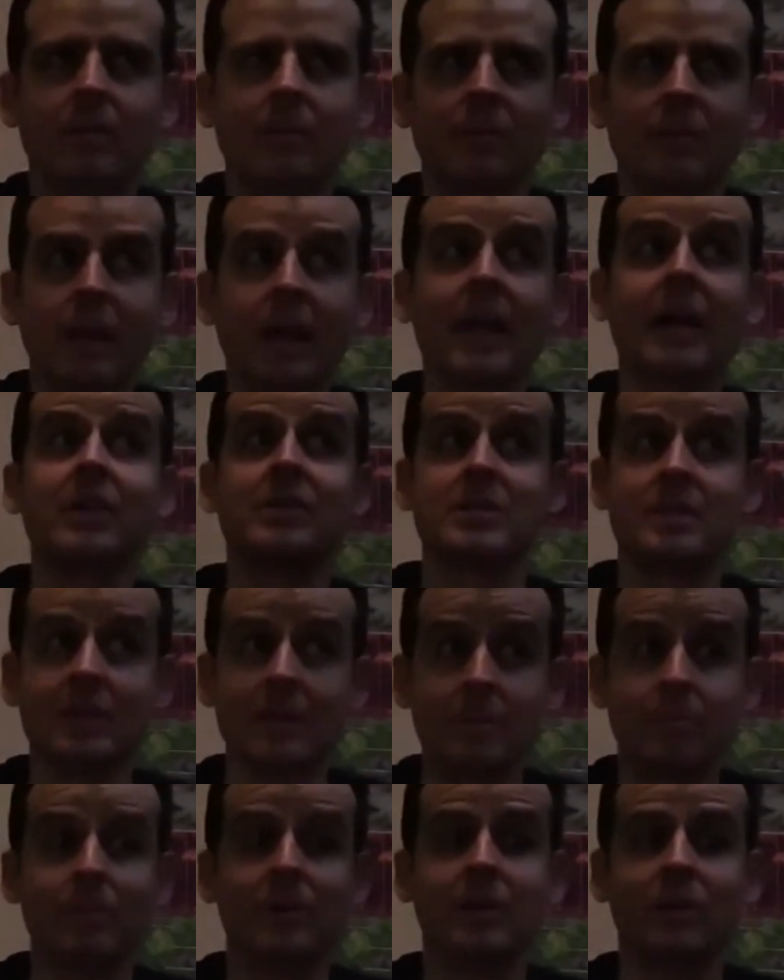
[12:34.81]
yeah, that was a
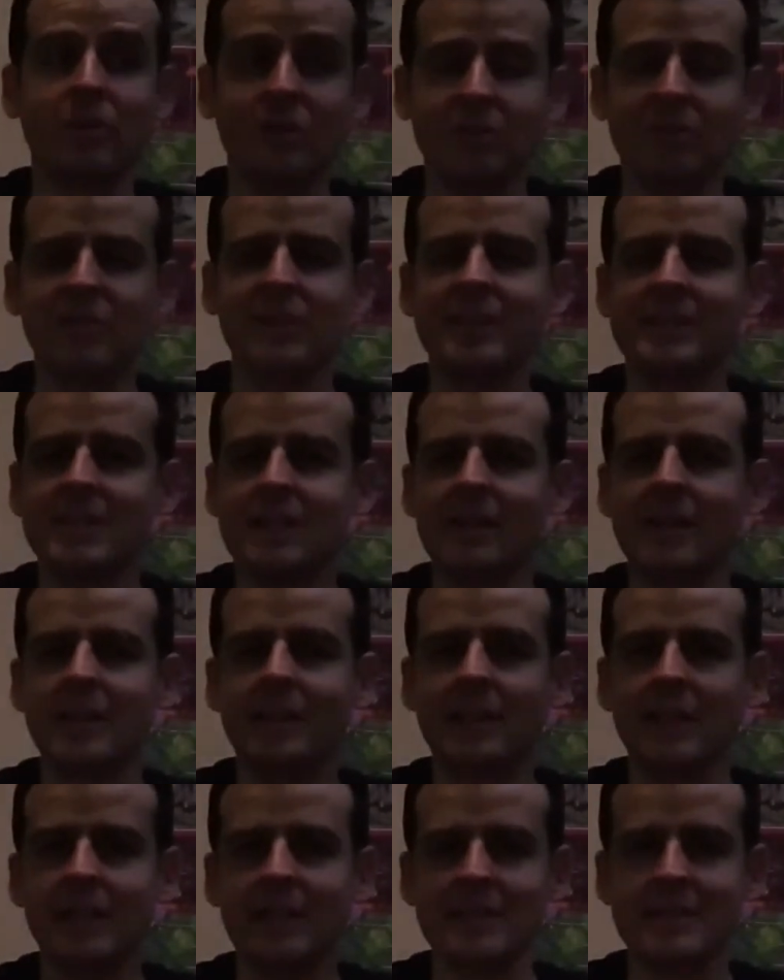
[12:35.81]
pretty cool fatality,
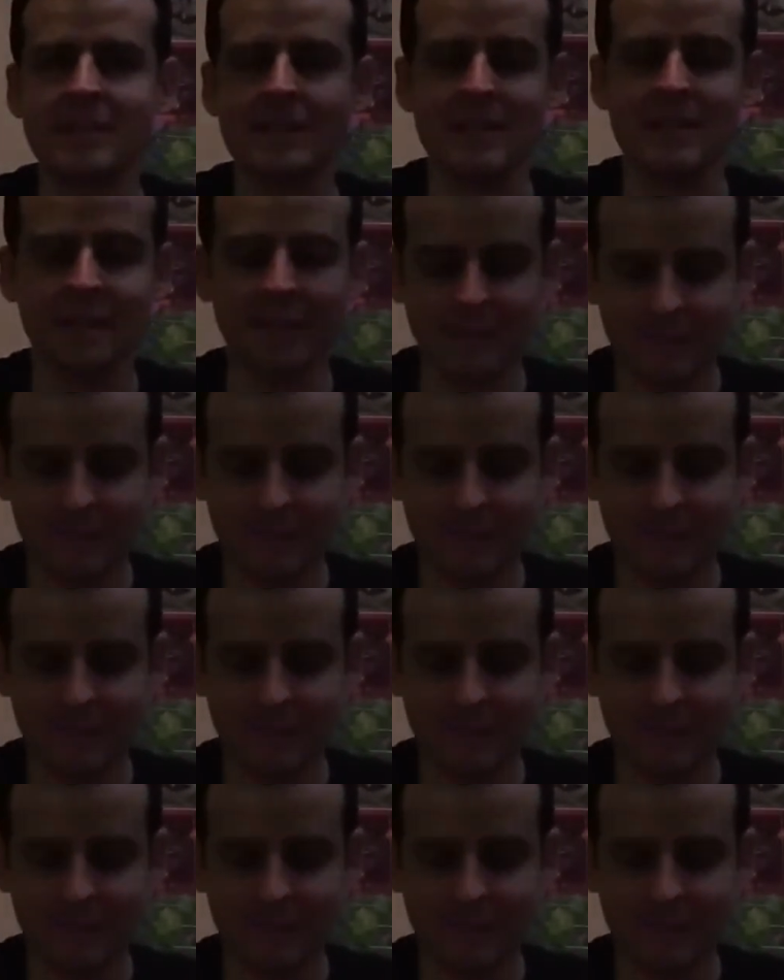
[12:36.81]
gotta say.